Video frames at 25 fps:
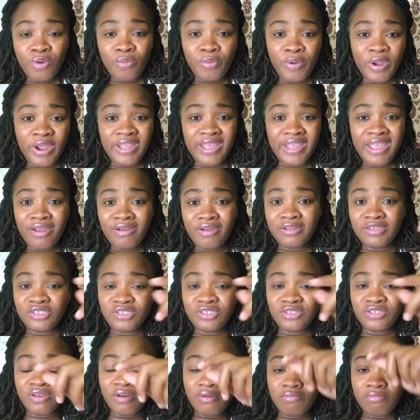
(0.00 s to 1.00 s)
We're carrying
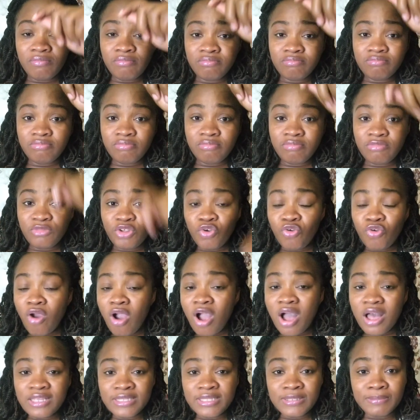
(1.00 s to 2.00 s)
some
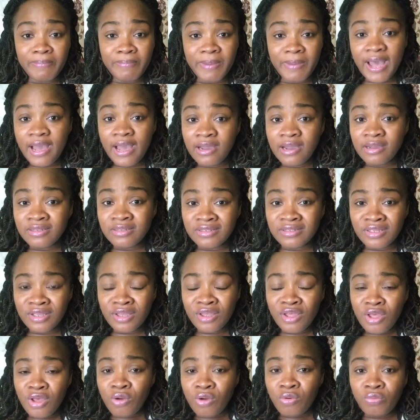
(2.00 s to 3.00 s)
cross bags
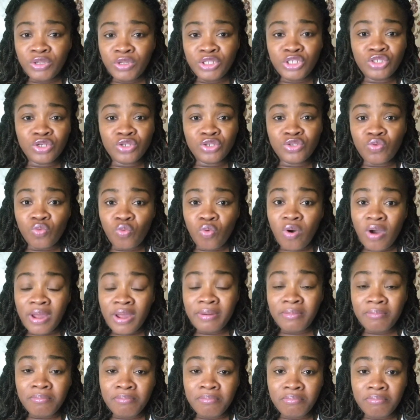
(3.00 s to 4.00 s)
with just
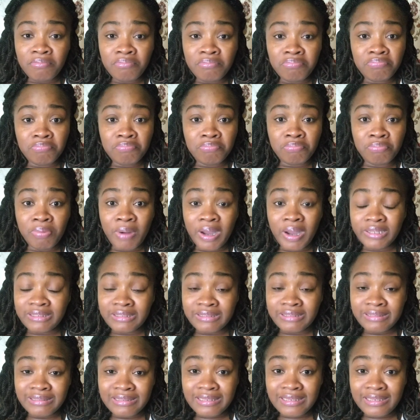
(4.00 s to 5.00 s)
one
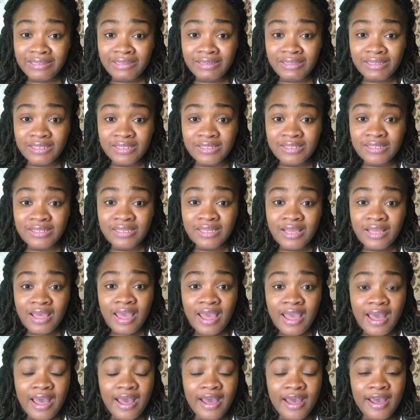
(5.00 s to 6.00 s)
bottle in it,
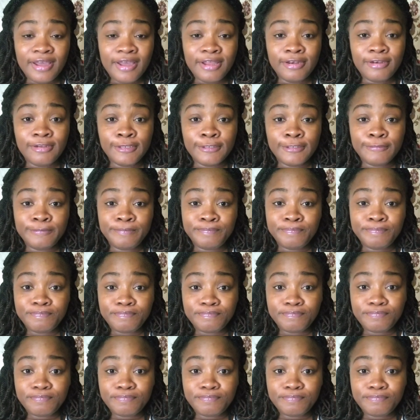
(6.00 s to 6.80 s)
and